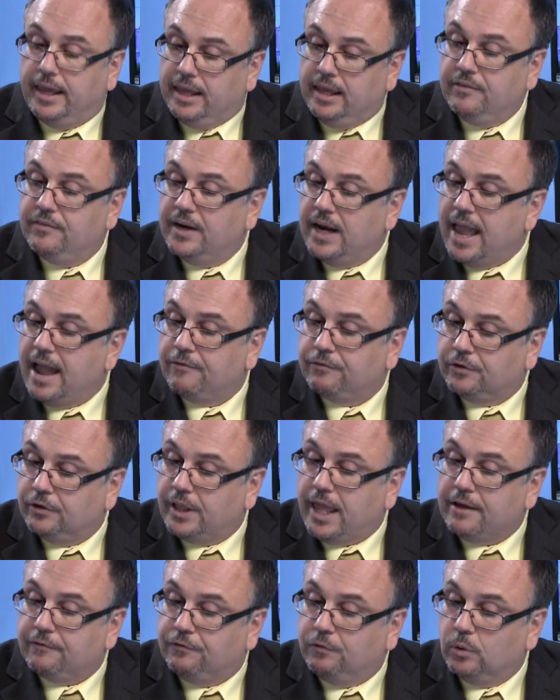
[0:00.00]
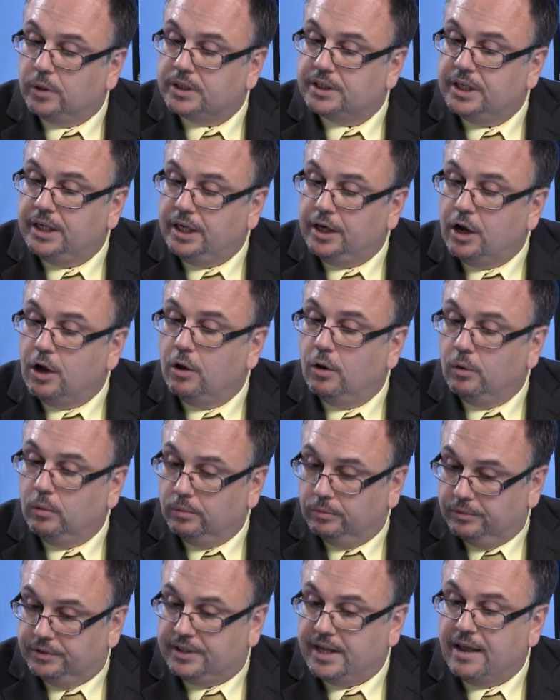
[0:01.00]
Even after that
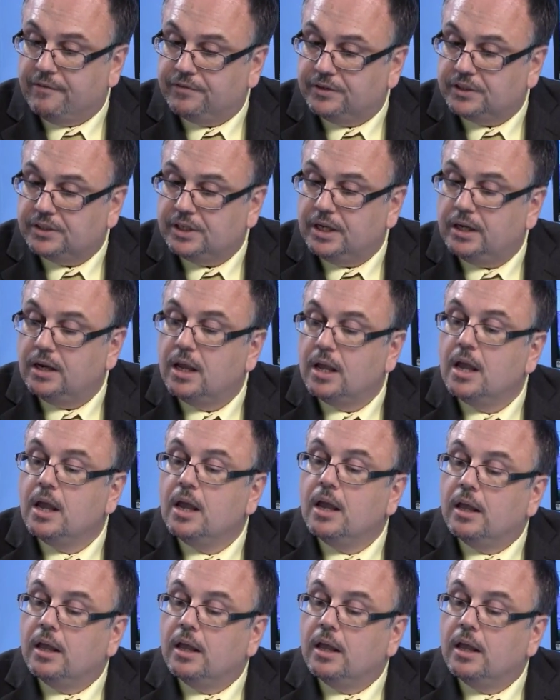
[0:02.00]
14-0 deficit,